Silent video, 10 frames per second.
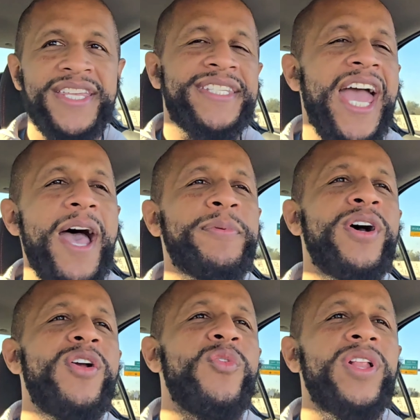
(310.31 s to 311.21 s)
Is
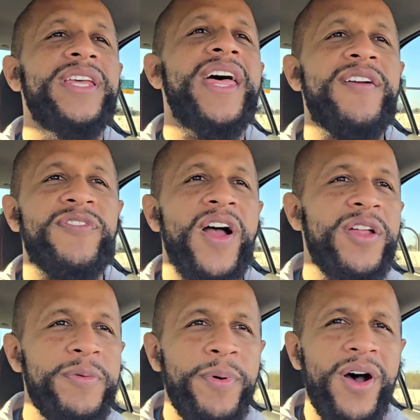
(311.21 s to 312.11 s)
CapCut really that
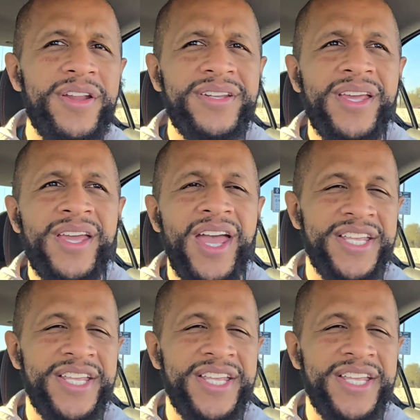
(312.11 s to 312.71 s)
frowned upon?